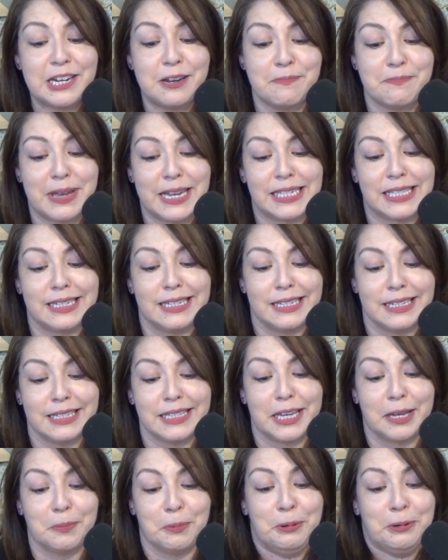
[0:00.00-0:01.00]
an amazing
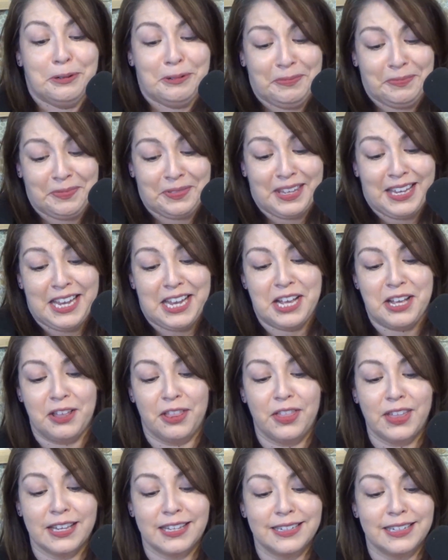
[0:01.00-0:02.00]
example
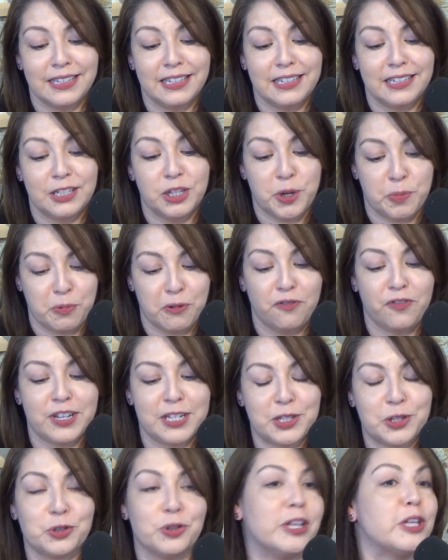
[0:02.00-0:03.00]
that your
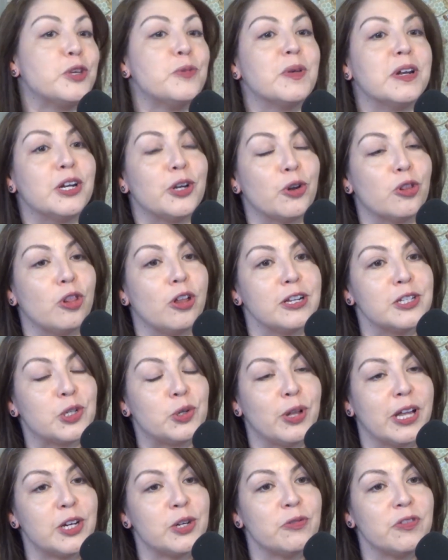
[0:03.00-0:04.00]
professor let you money to go to law
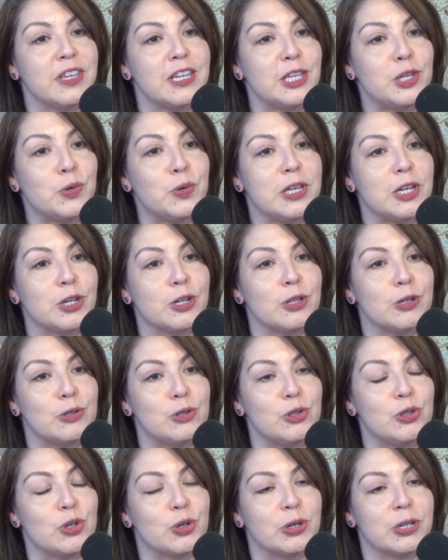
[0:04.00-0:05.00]
school. I don't think you hear those
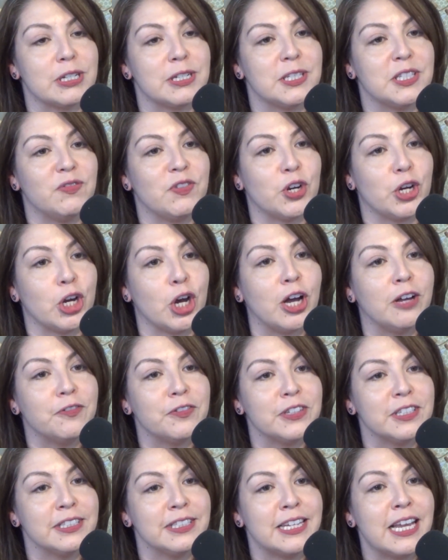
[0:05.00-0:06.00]
stories very
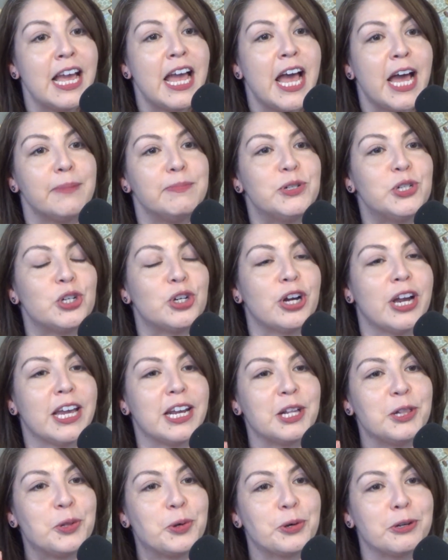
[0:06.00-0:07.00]
often. I'm sure
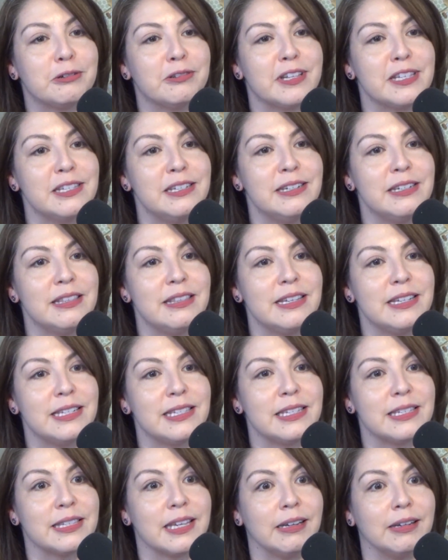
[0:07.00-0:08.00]
any lawyer listening to
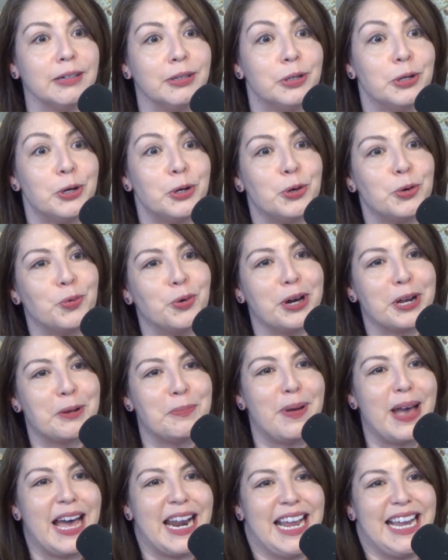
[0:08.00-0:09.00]
this is like, oh, what a
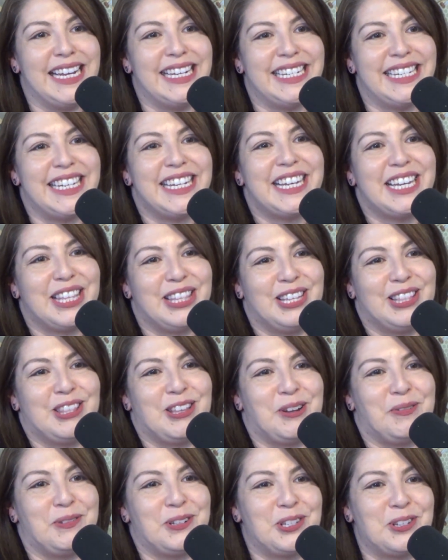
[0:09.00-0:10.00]
bad idea that
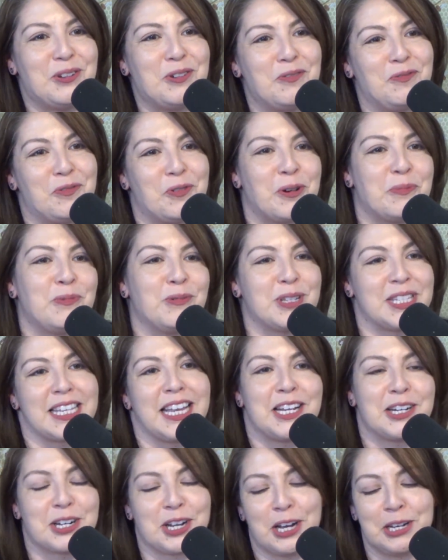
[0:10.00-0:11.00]
there was no formal
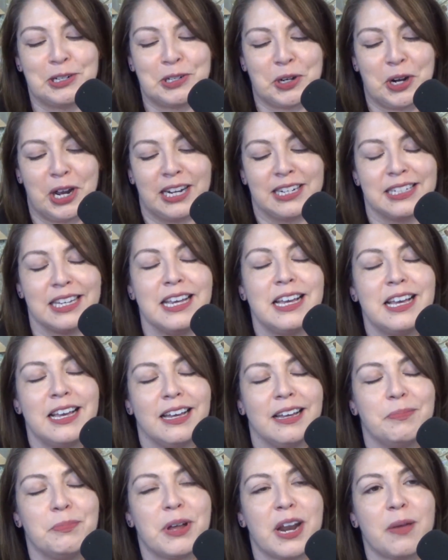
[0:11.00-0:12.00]
signed contract.
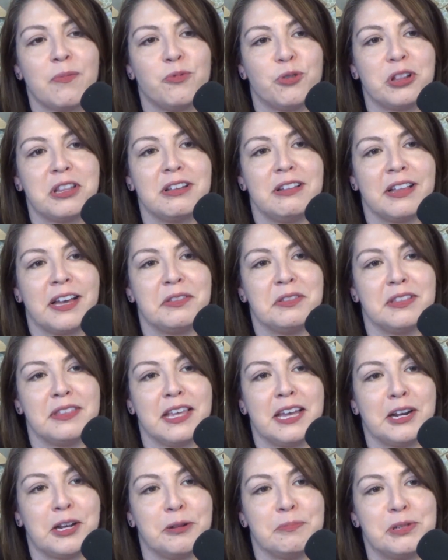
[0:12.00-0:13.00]
But I'm really glad
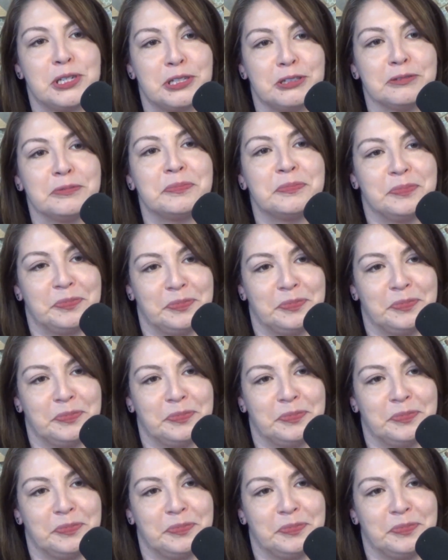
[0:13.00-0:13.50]
that helped you.